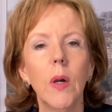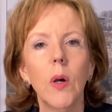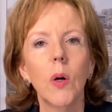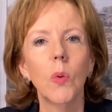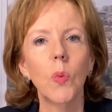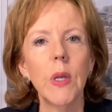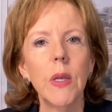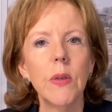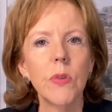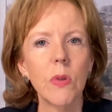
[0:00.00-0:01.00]

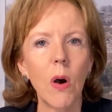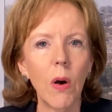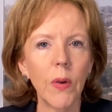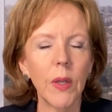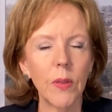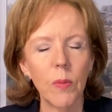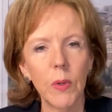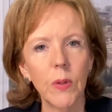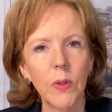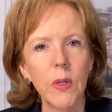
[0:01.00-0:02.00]
we saw in the
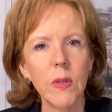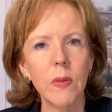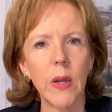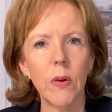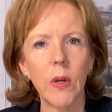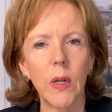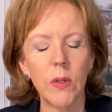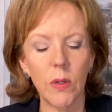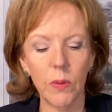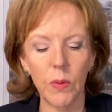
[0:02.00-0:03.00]
wilderness how God
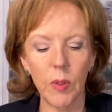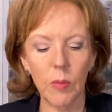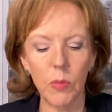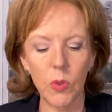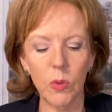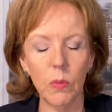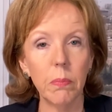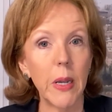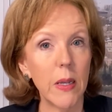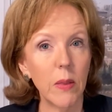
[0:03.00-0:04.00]
told them to
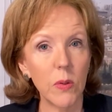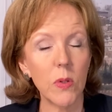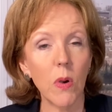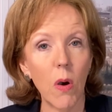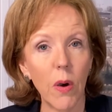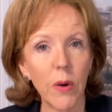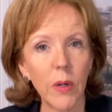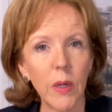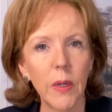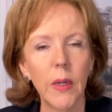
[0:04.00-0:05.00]
make this
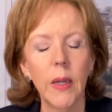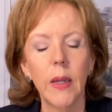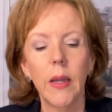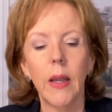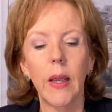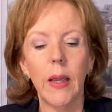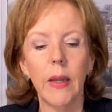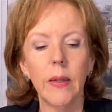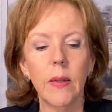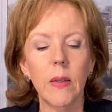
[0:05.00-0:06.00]
ark,
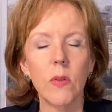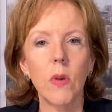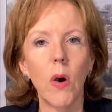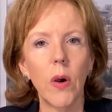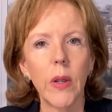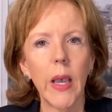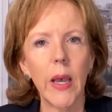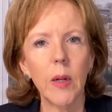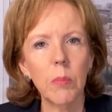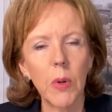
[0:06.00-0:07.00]
and this ark
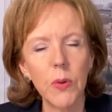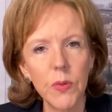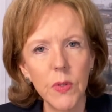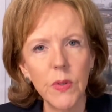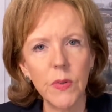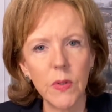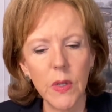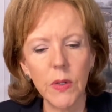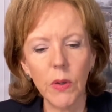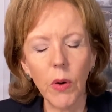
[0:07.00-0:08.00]
had a mercy
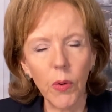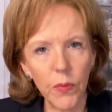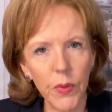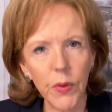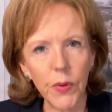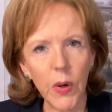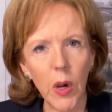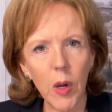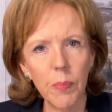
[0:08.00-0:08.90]
seat over the top